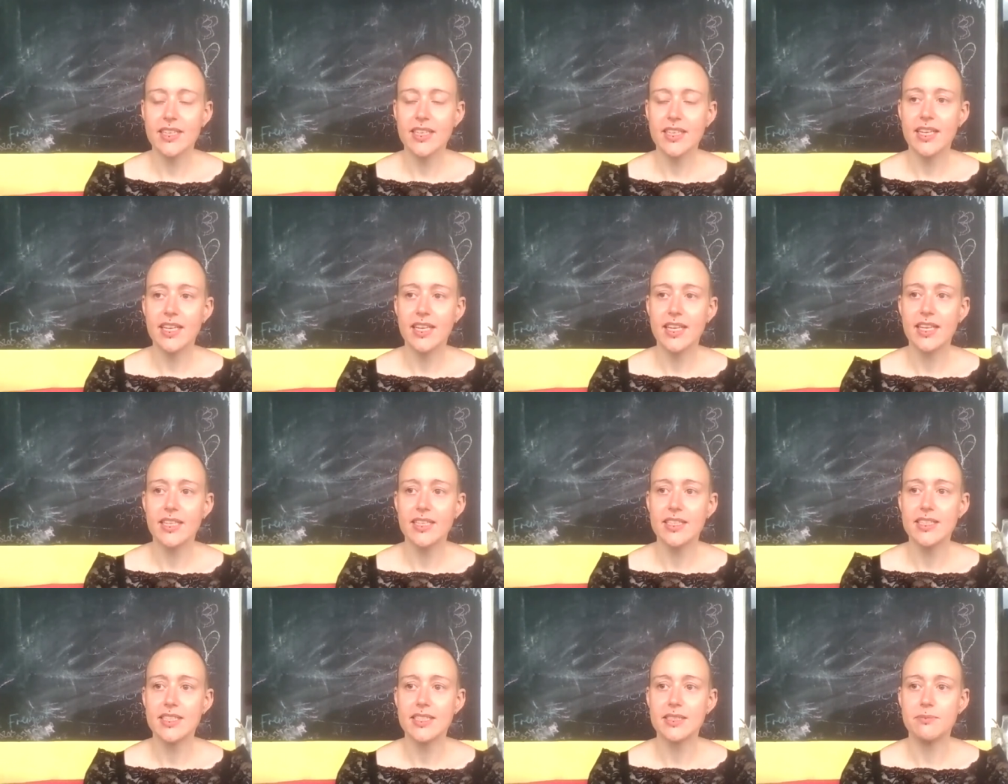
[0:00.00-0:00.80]

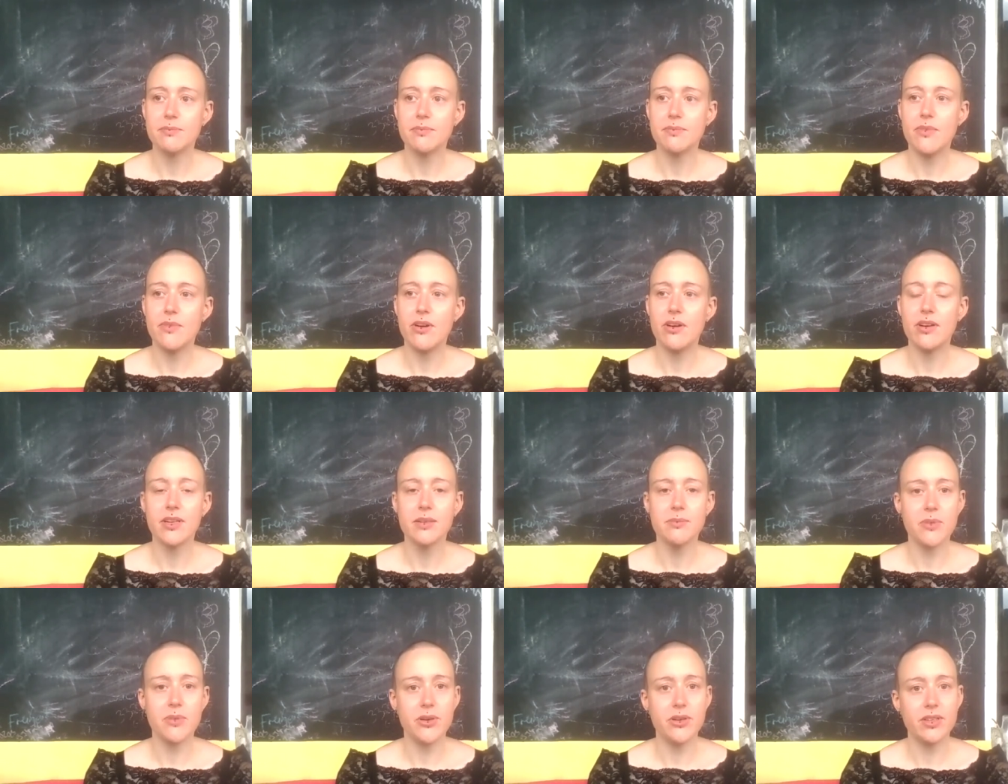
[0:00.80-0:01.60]
and more
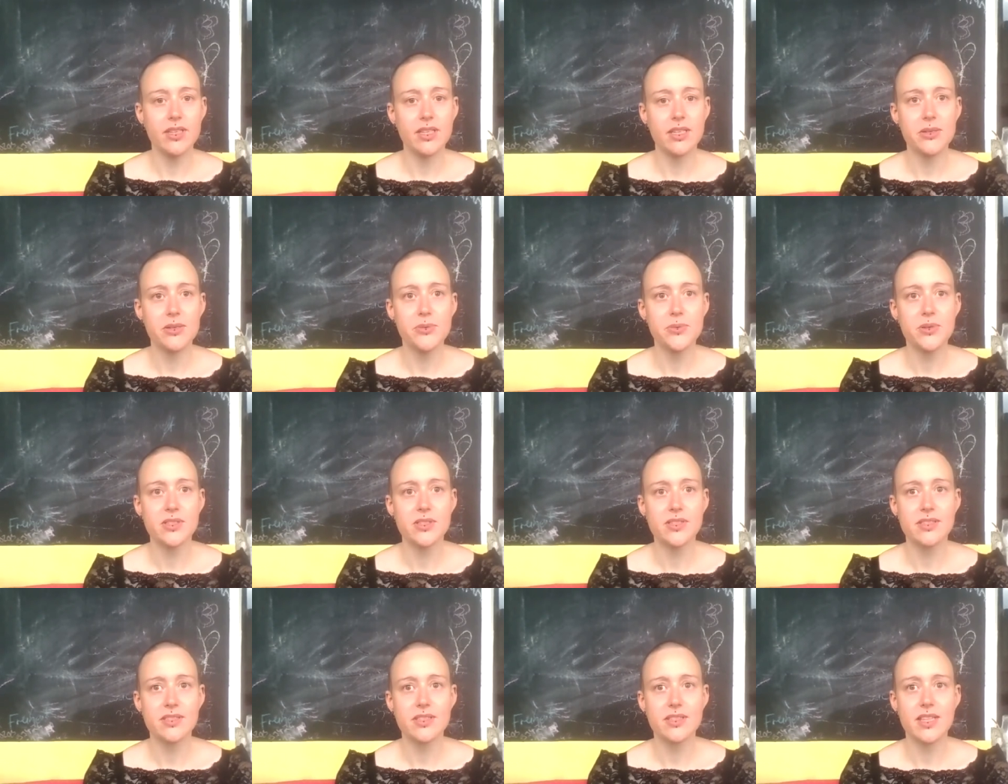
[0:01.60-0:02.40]
and more I
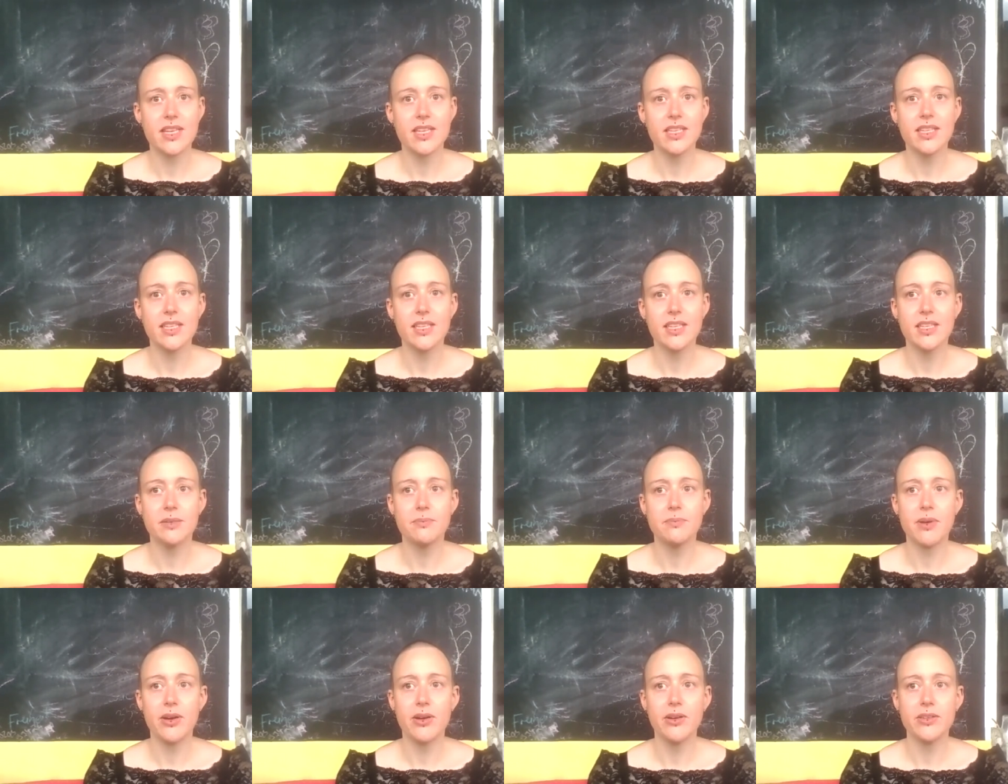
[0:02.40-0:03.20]
was thinking
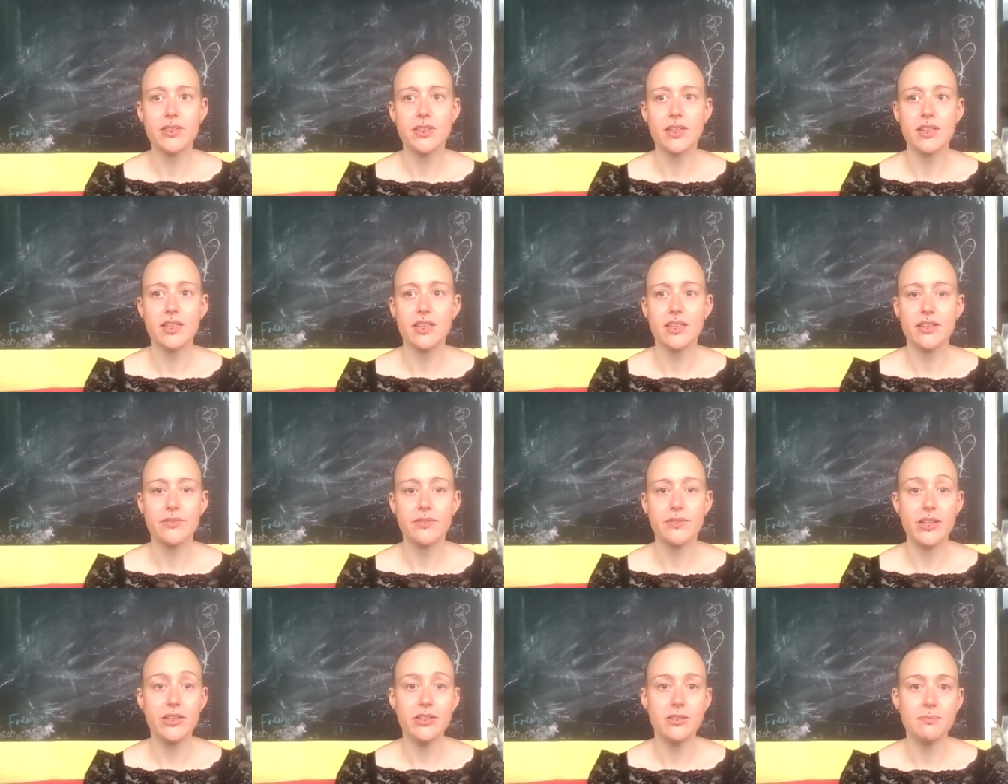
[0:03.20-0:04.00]
about the
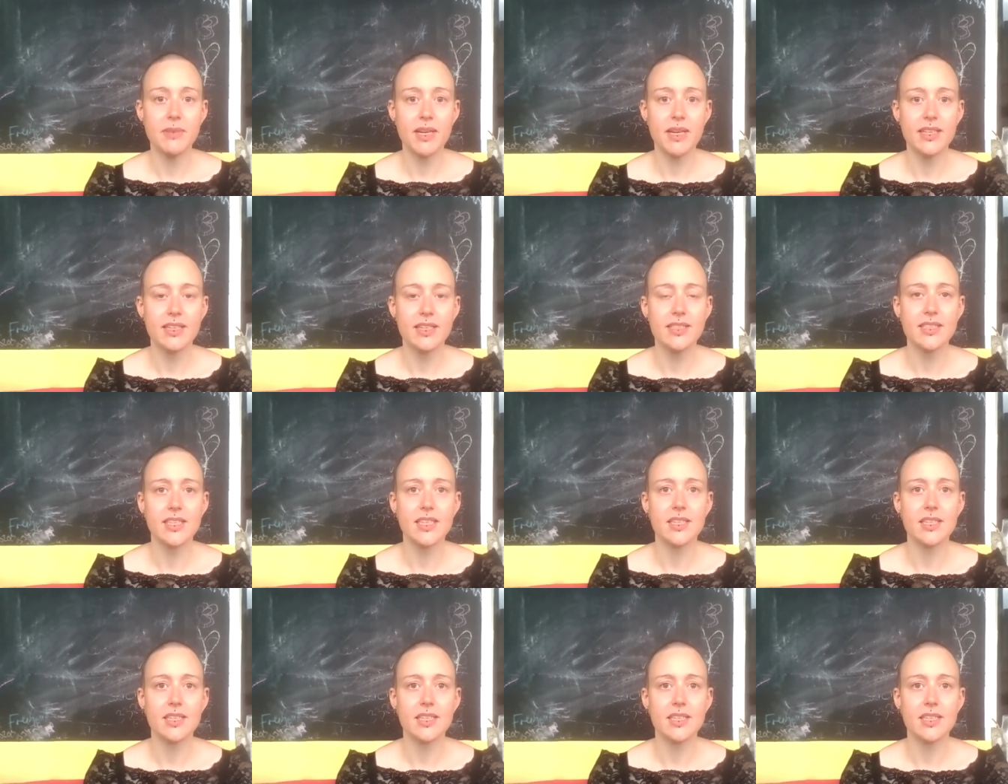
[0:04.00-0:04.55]
environment,